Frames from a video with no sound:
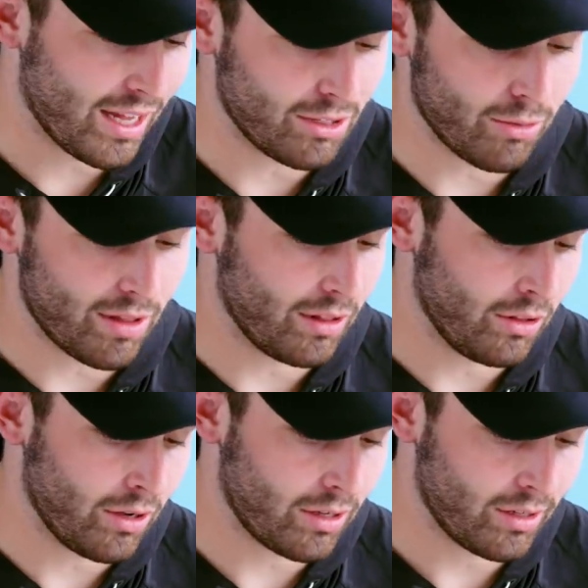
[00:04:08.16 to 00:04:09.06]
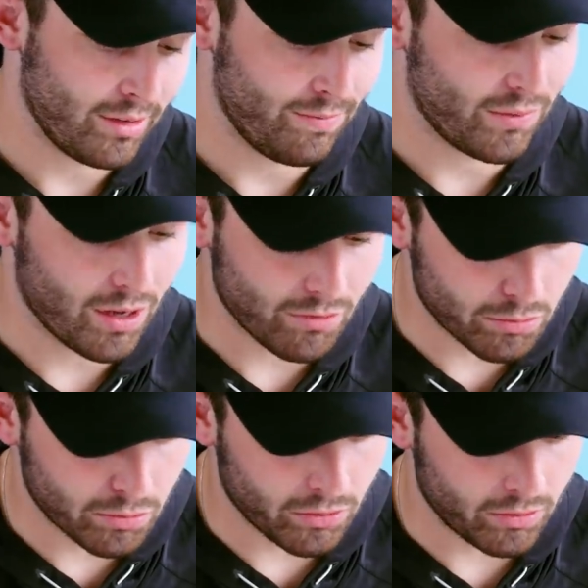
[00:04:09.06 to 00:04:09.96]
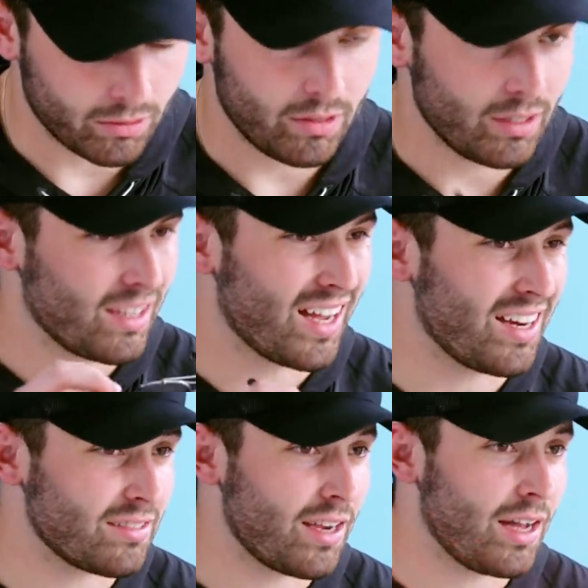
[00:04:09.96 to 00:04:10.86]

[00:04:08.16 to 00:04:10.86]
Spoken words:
I like the way they look, comfortable, kind of